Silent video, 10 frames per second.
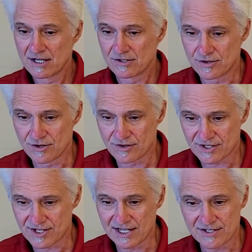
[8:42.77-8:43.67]
do your
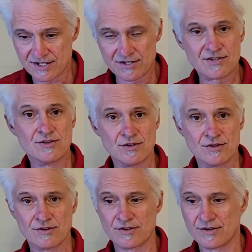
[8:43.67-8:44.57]
extensions, do
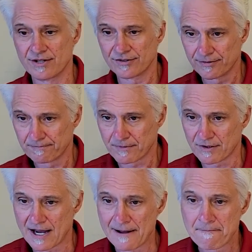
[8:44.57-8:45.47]
your units,
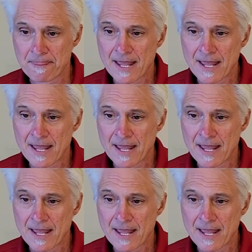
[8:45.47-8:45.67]
okay?